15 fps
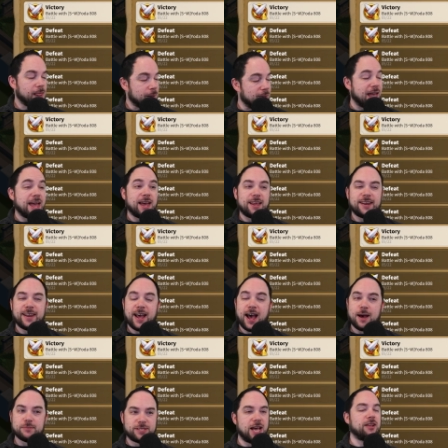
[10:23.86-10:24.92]
man,
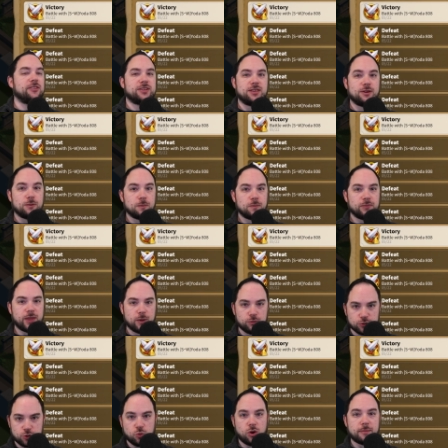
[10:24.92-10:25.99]
I'm telling you, they
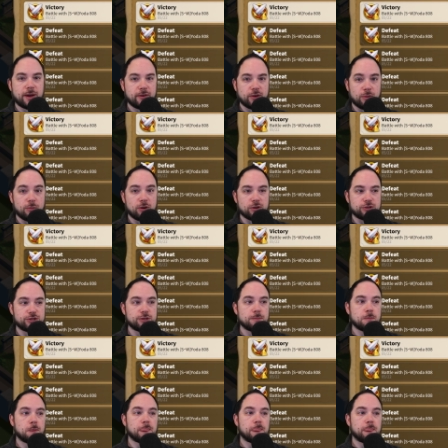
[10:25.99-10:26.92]
will swarm out your march.